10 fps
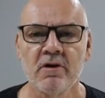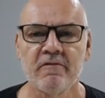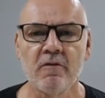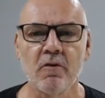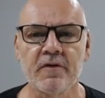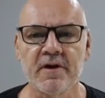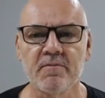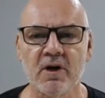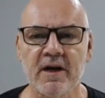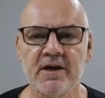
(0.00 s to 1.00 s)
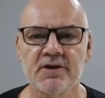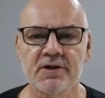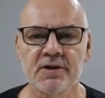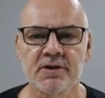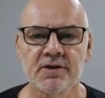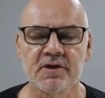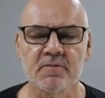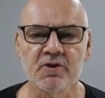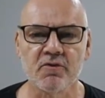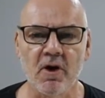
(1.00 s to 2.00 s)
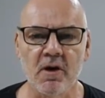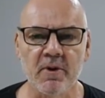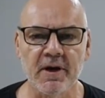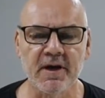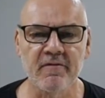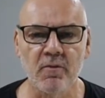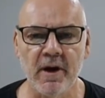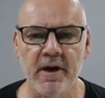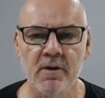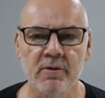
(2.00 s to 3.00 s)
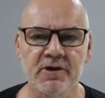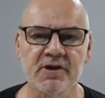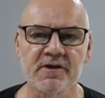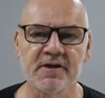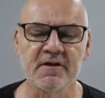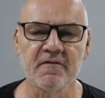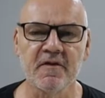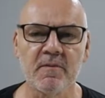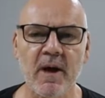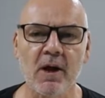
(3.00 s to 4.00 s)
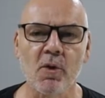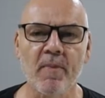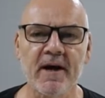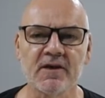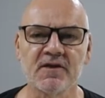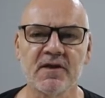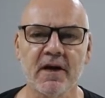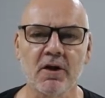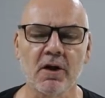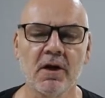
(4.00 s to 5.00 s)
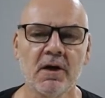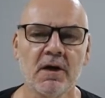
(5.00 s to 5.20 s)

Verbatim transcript: for the Malaysian subscriber giveaway which is the female pastel